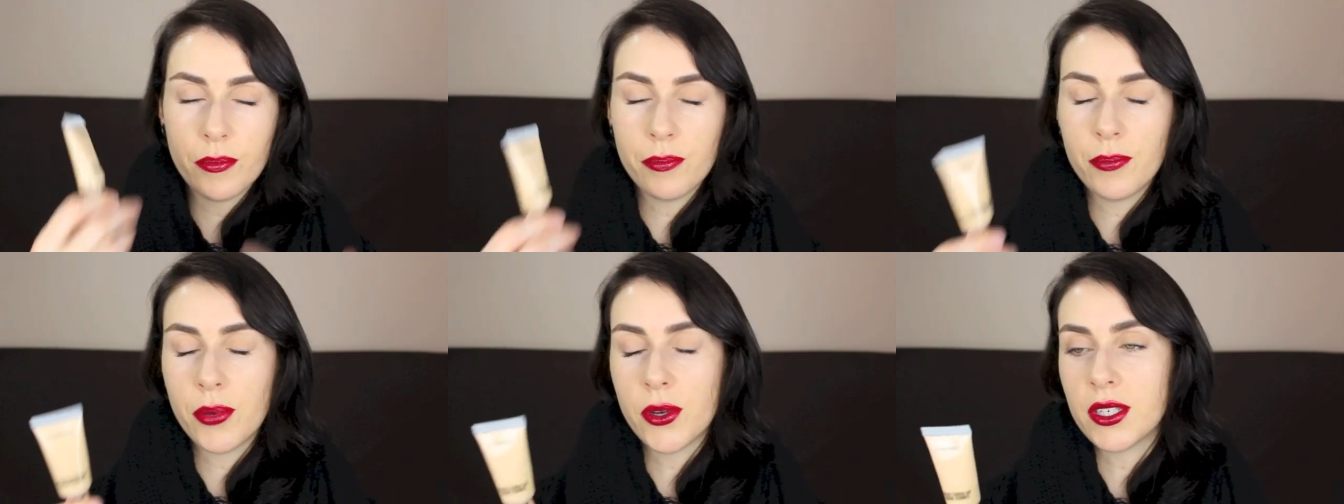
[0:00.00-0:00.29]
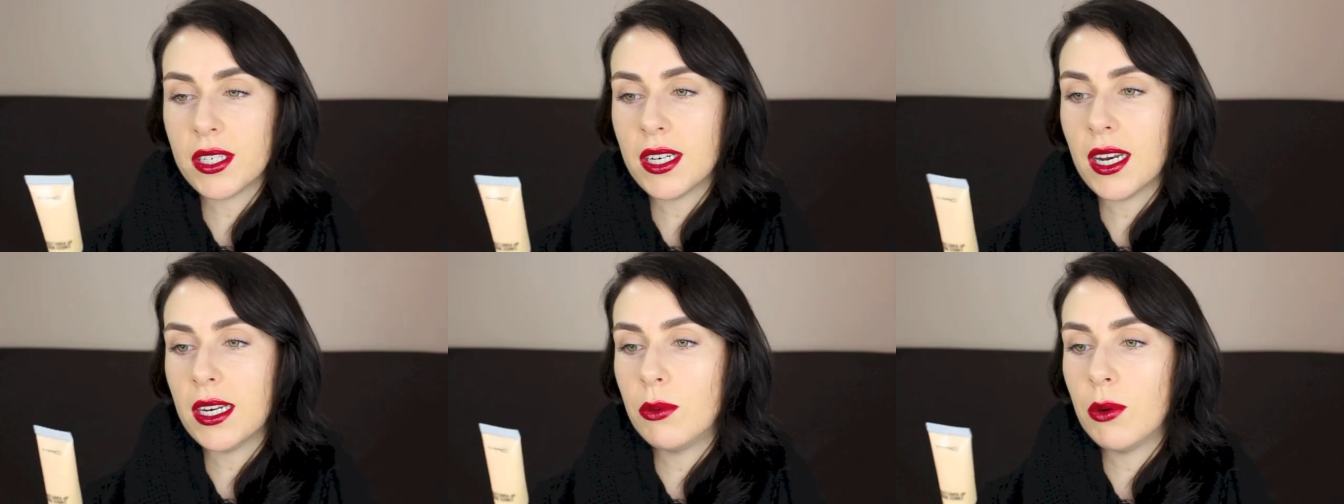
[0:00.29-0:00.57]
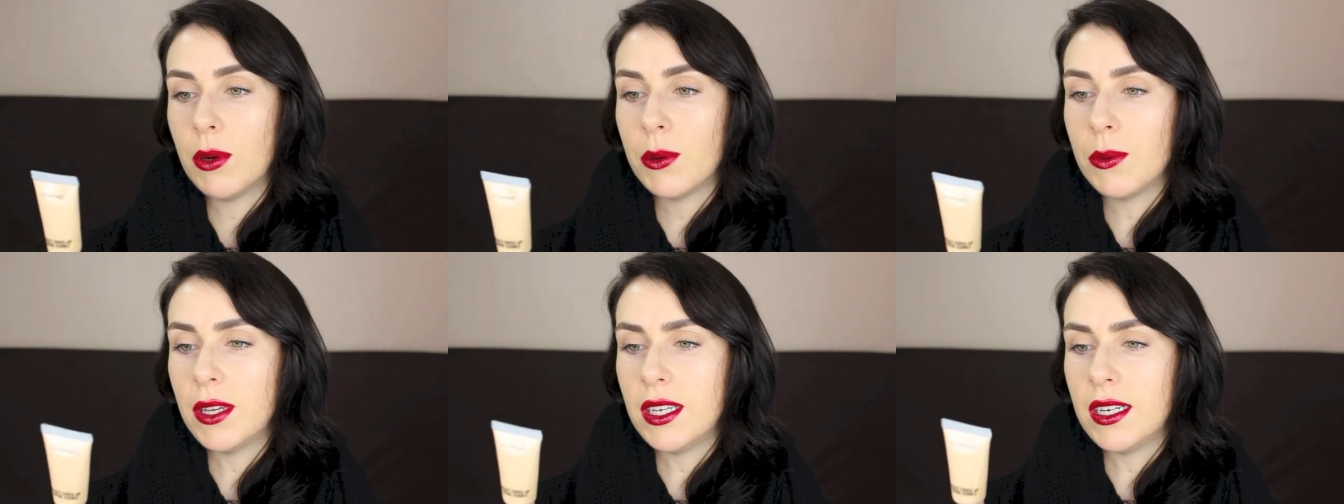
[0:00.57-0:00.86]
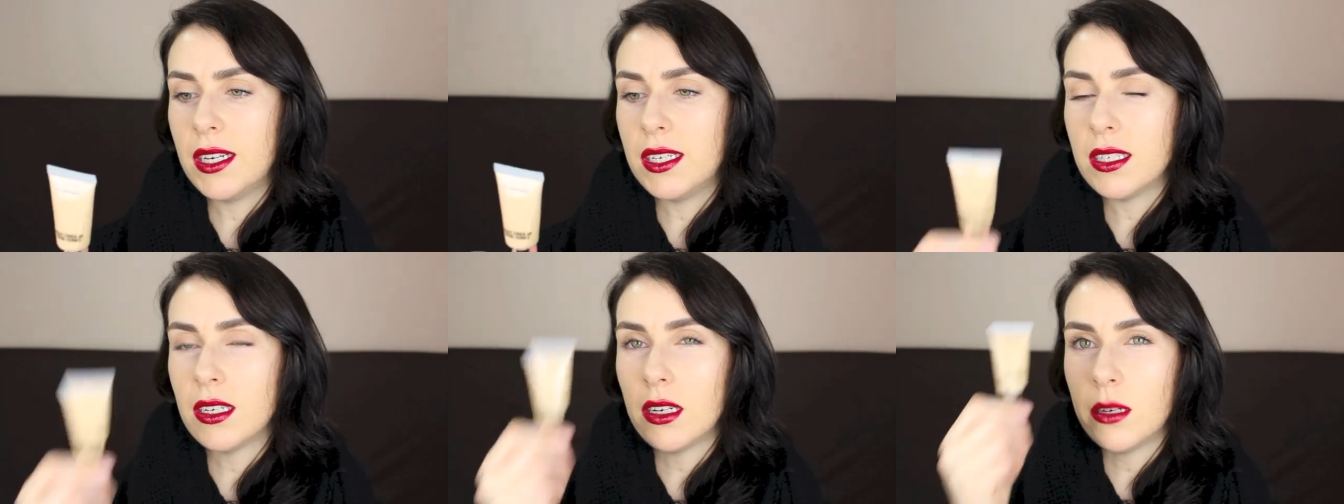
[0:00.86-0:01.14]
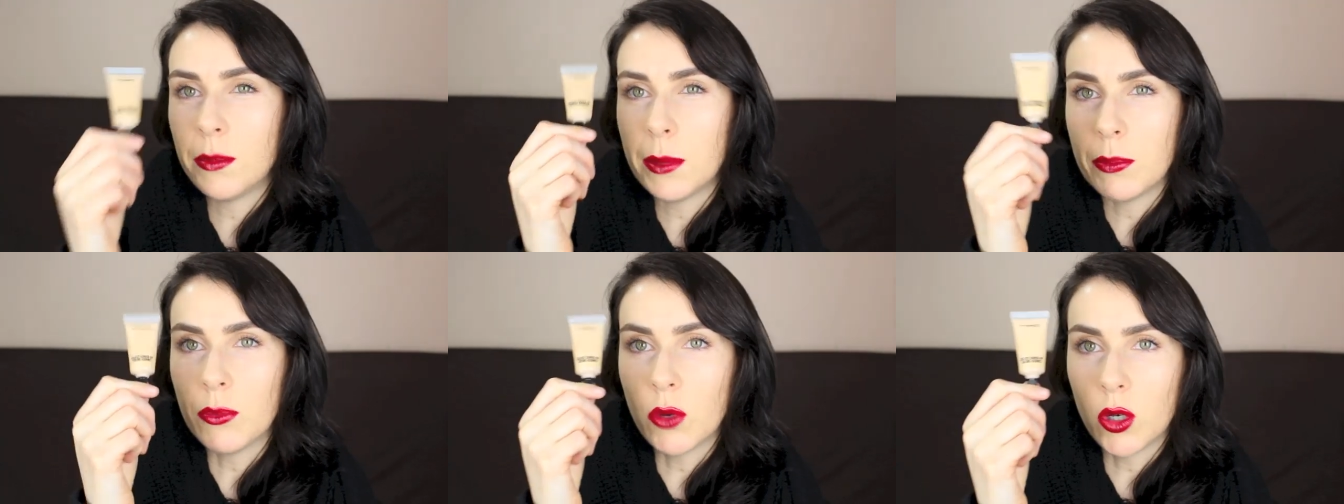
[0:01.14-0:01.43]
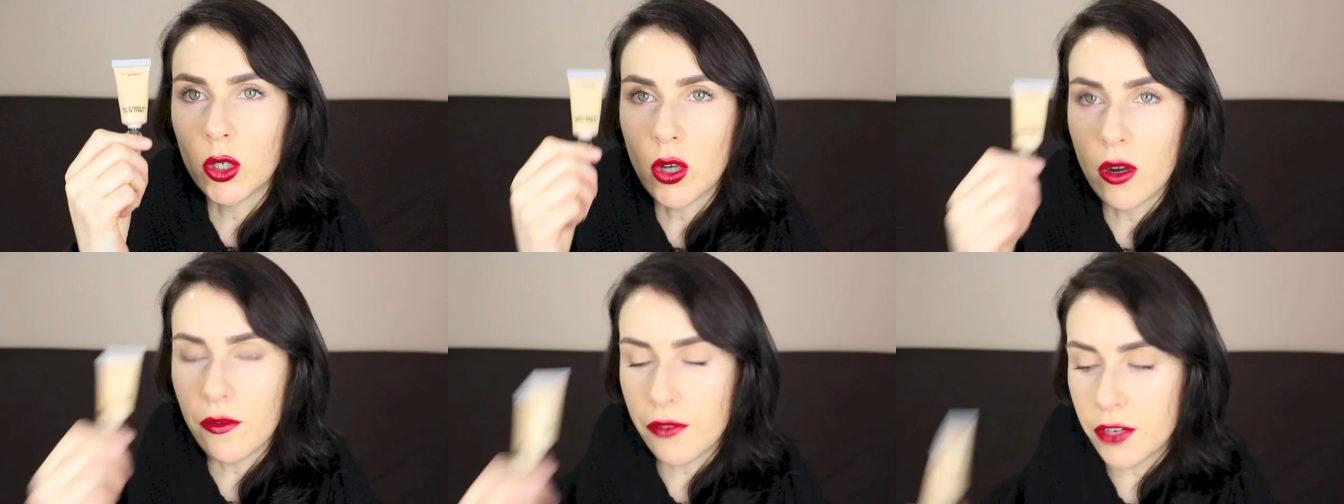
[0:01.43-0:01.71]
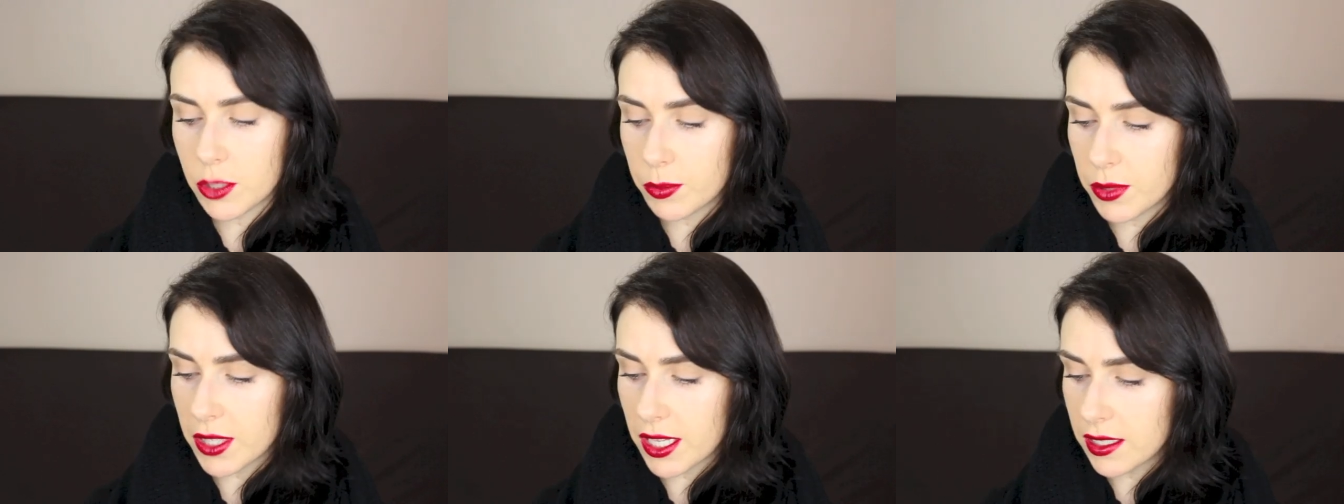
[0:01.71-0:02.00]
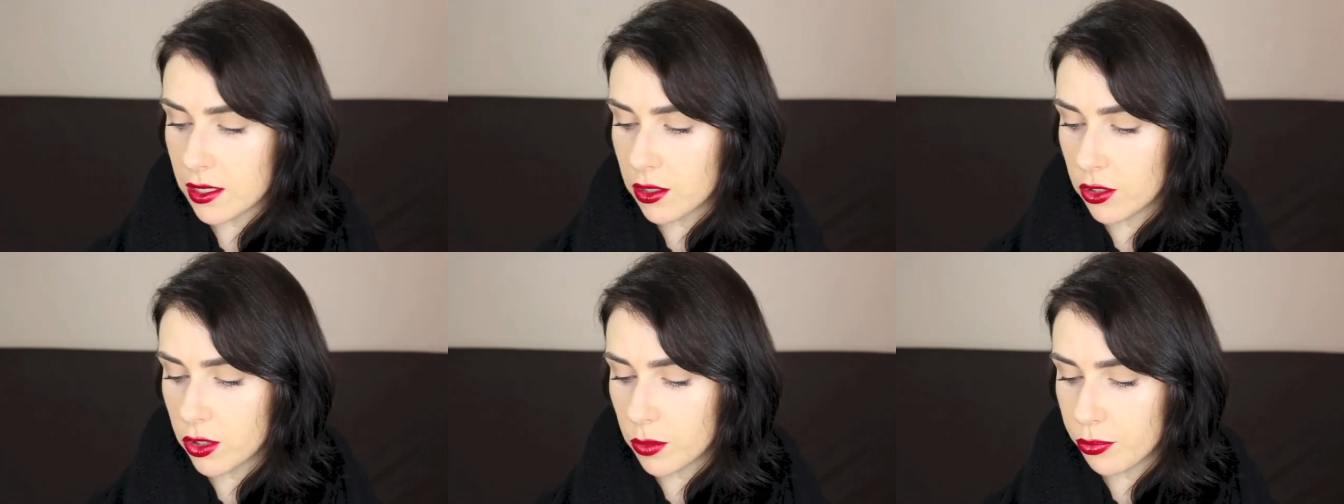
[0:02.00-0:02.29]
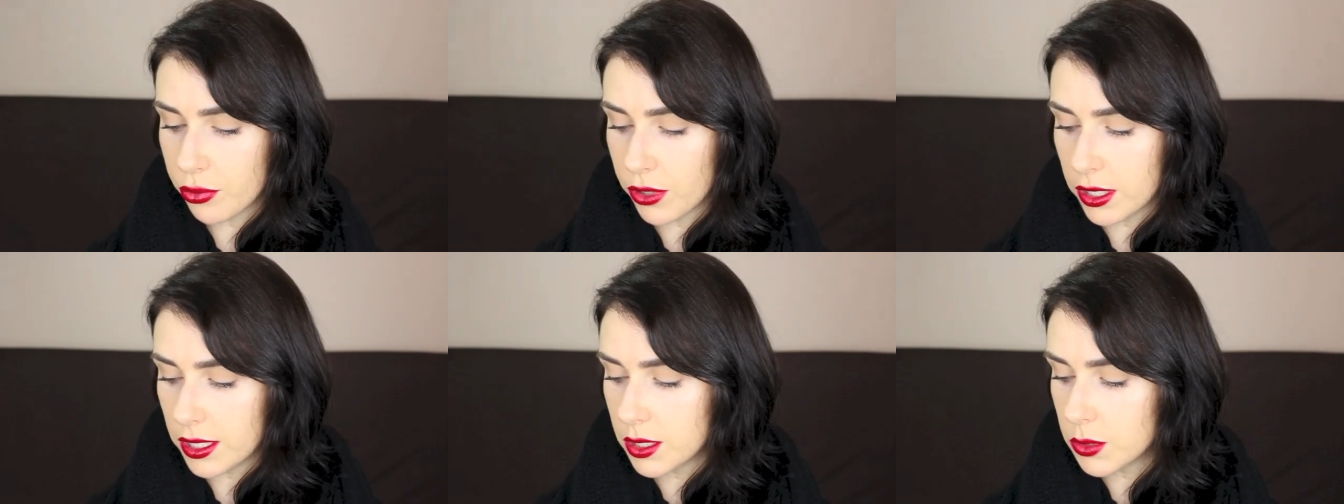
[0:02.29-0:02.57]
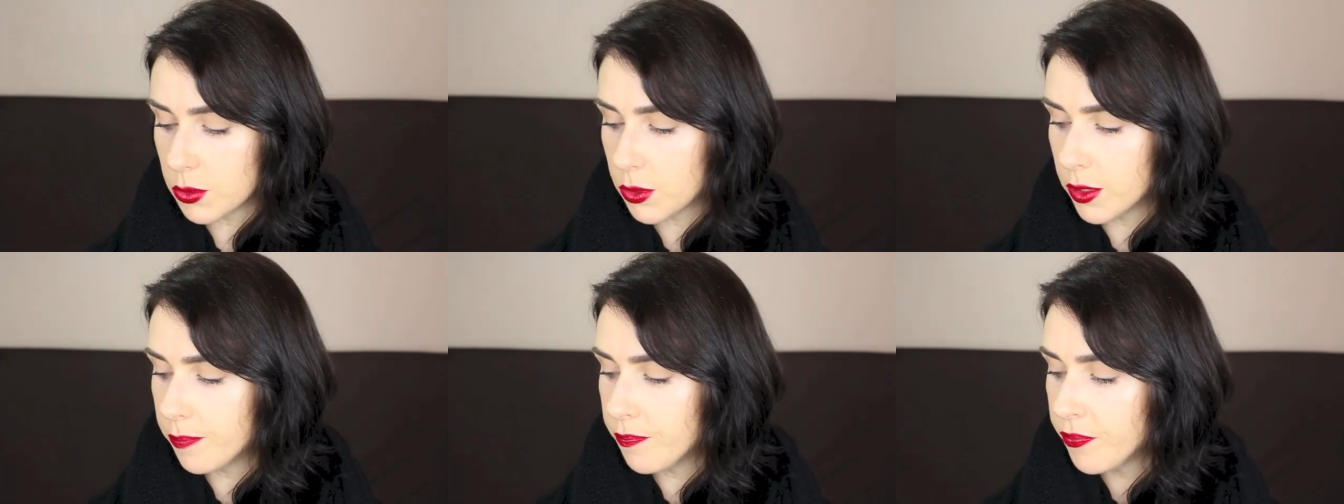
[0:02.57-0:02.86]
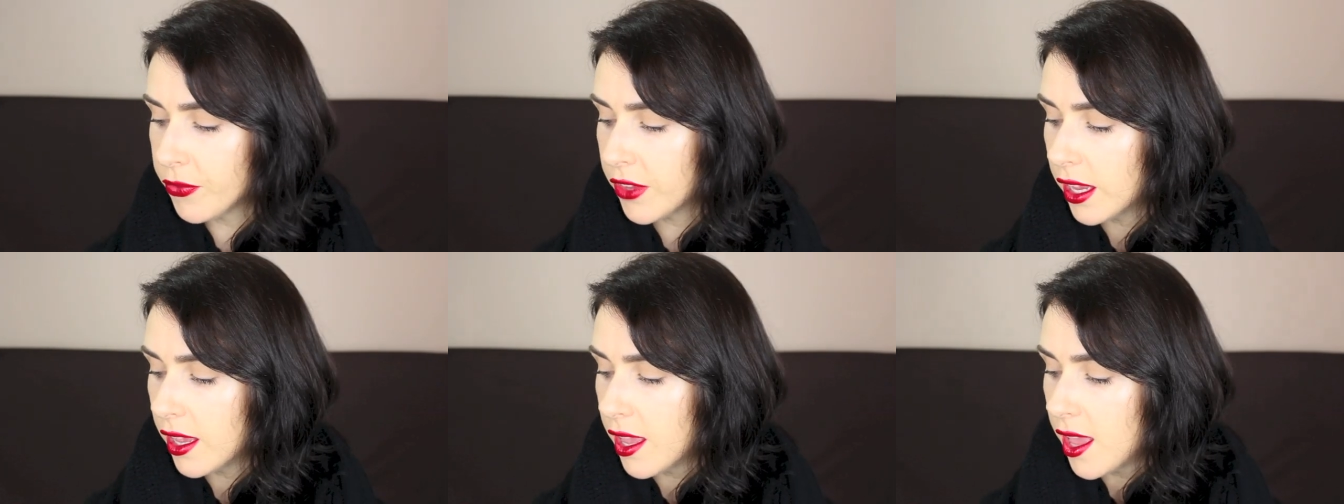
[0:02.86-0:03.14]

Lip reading: put it anywhere where you need a little bit more coverage. But that's another brilliant one.